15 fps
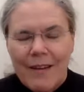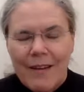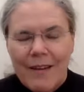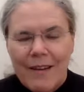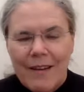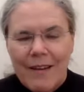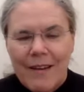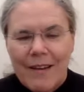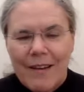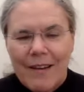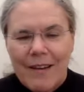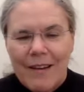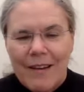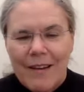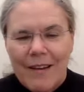
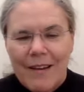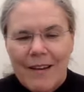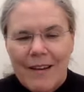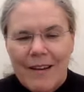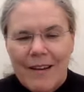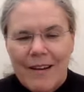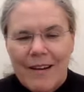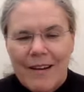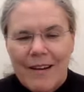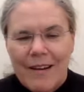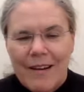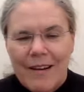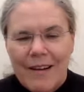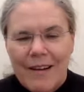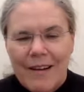
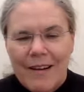No one is speaking in this clip.